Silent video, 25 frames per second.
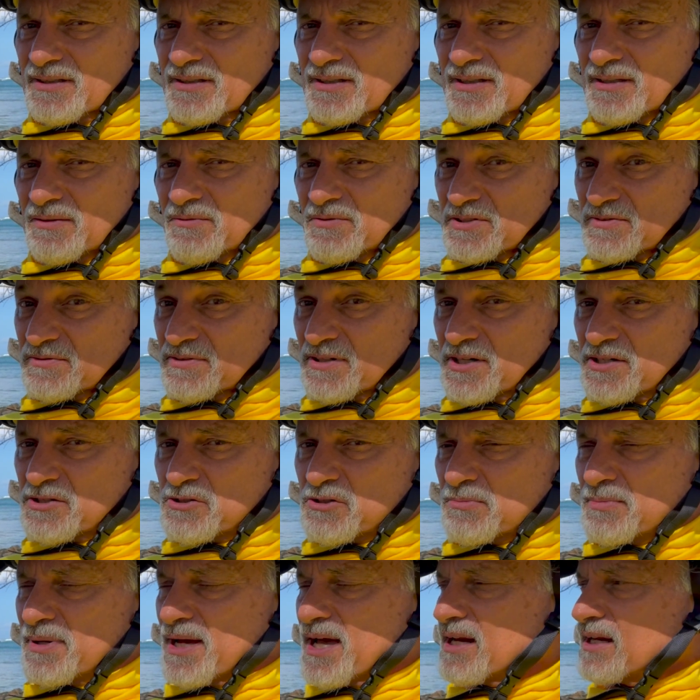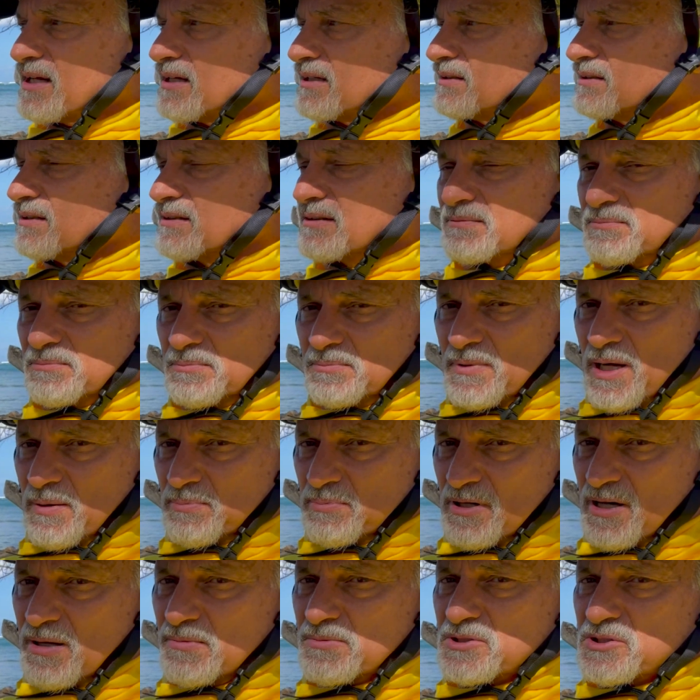it was very traumatic, I
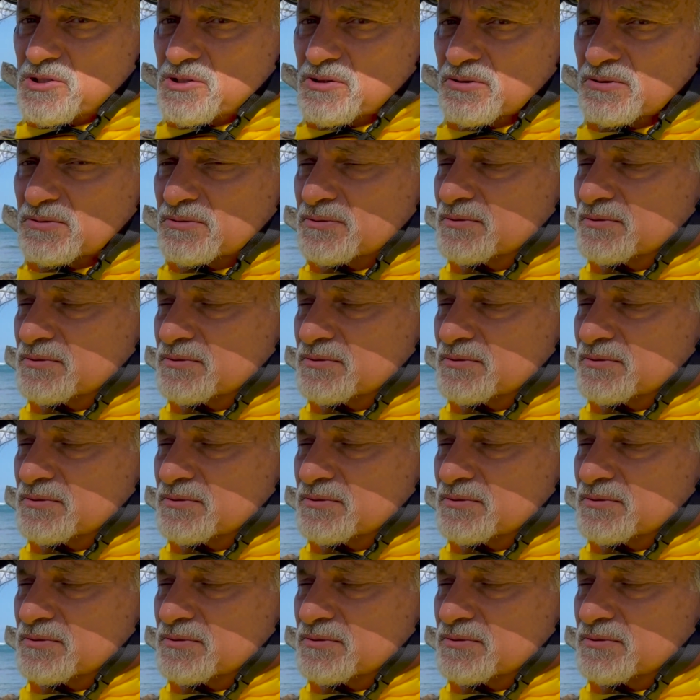promise you.